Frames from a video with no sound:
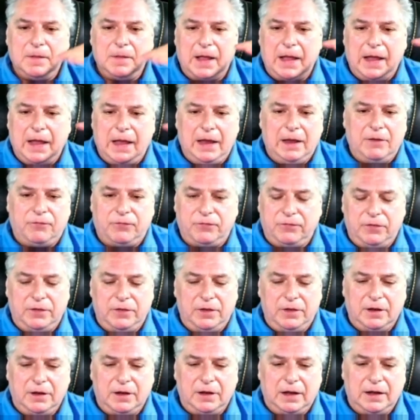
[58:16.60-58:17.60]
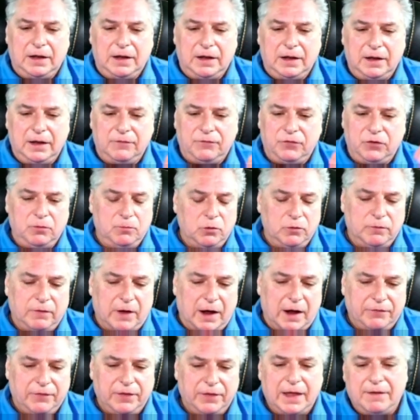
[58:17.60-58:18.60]
if you move
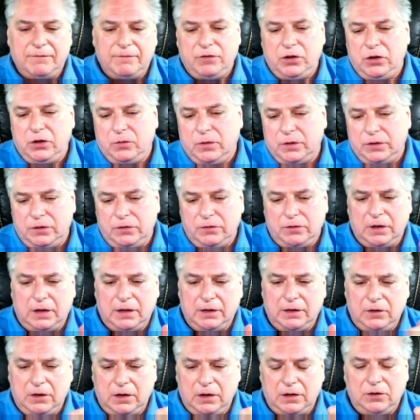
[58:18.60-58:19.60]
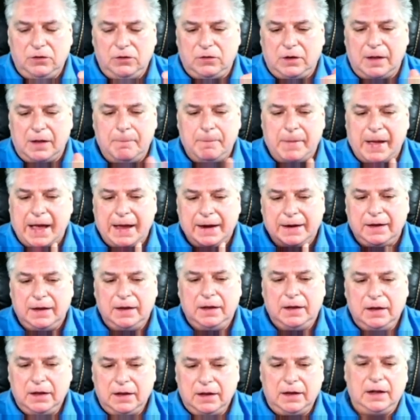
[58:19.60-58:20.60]
off of that view and you come back,
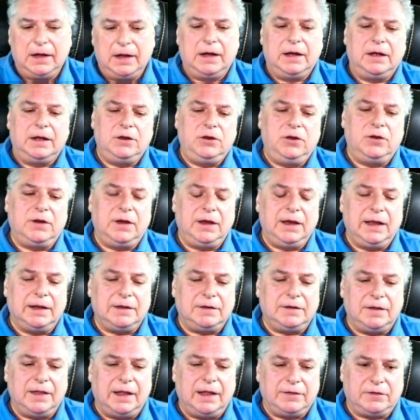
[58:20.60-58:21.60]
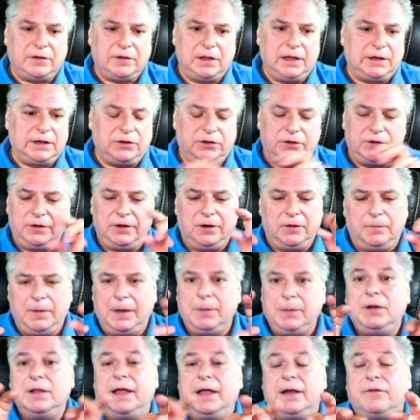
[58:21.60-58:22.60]
you can get to that selector,
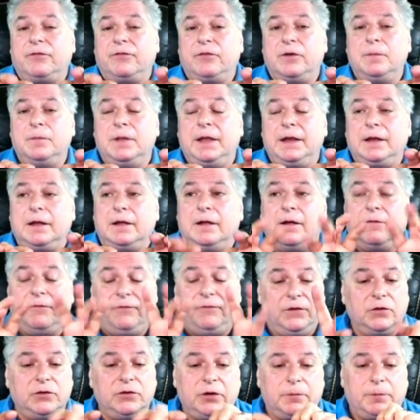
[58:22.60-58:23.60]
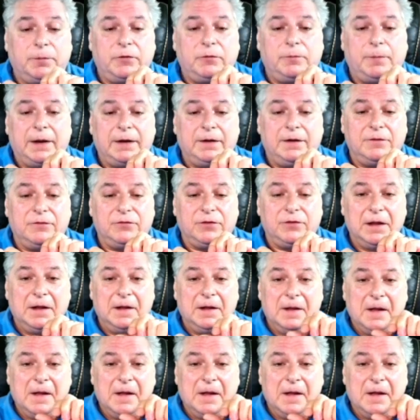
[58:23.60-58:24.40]
maybe like from like a filter perspective.